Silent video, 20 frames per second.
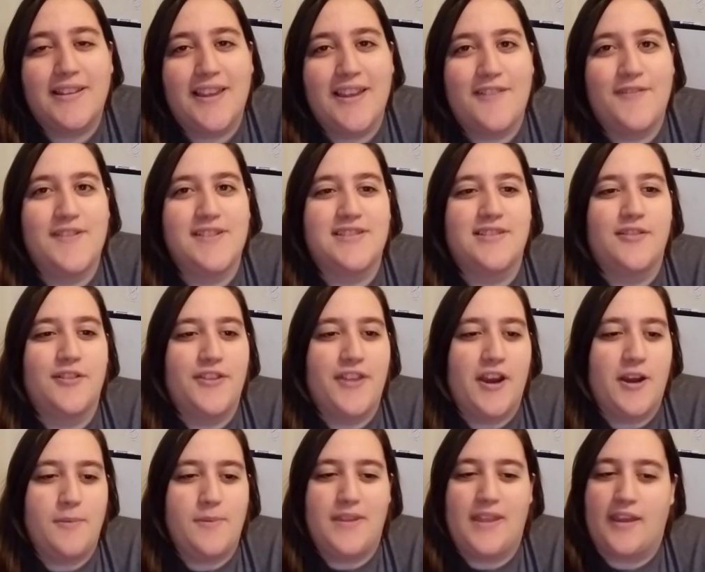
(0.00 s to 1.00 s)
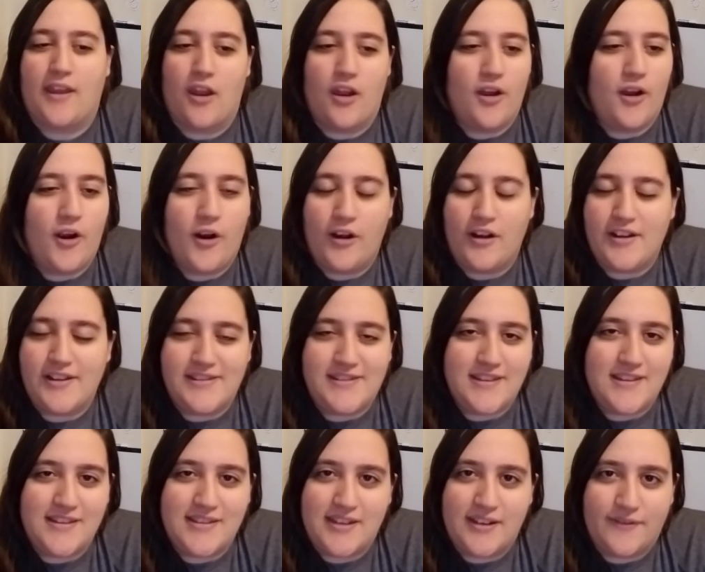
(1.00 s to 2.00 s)
Like, physical therapy, like, I already
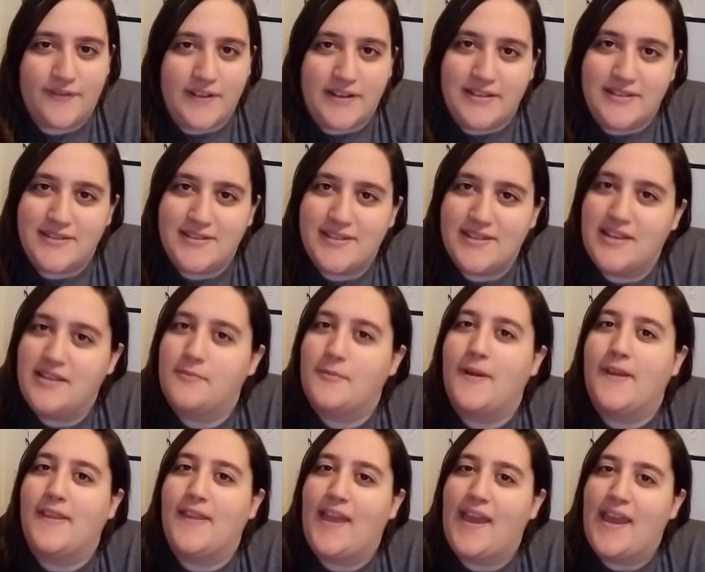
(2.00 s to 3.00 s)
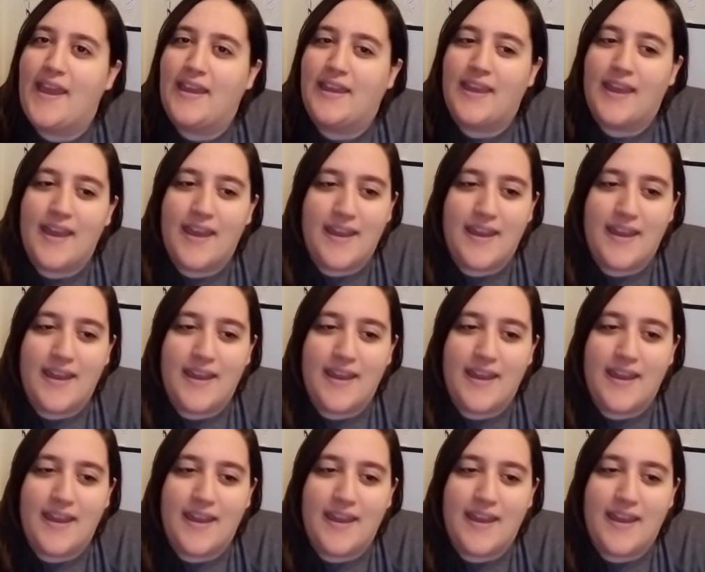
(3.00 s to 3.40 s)
see the difference in my leg,